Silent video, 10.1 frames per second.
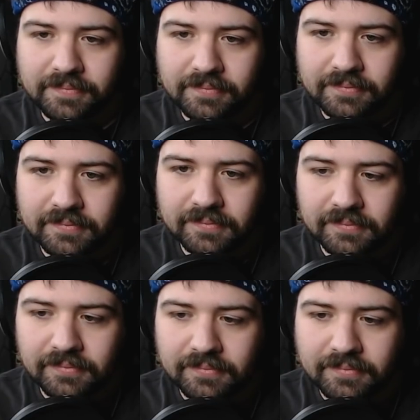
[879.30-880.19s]

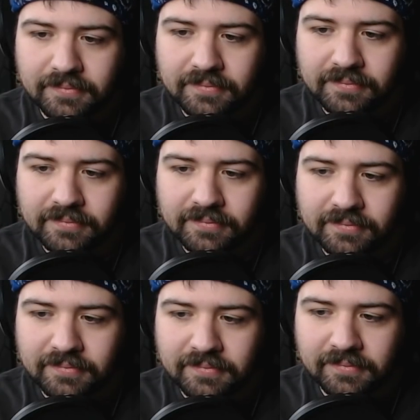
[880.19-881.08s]

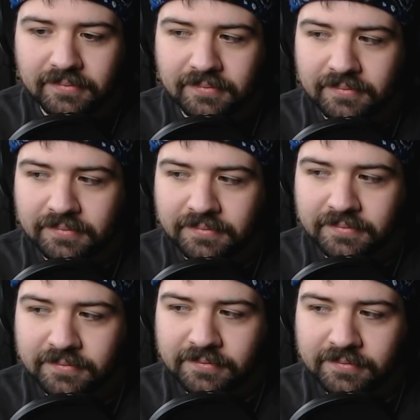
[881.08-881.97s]

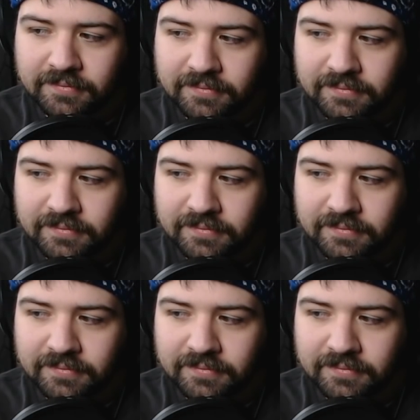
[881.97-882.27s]
Nothing is said.